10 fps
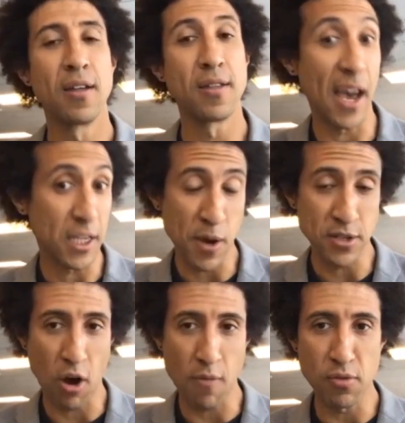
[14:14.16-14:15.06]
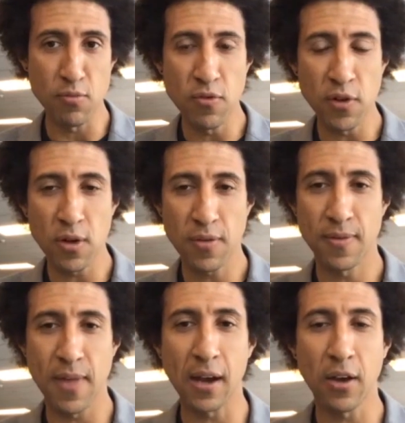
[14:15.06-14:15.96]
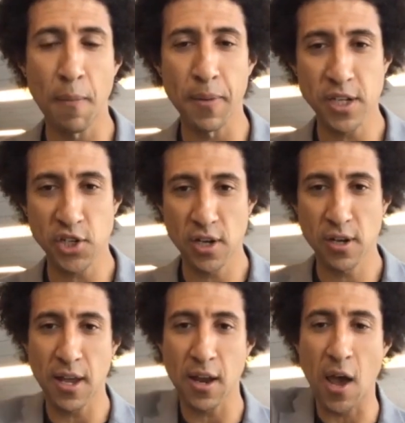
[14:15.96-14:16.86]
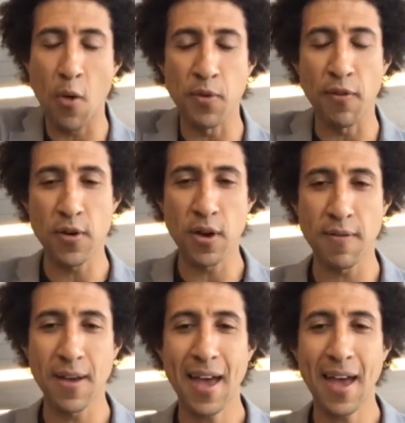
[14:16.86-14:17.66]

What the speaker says: XPRIZE Carbon Removal, that competition that I hope you've heard of,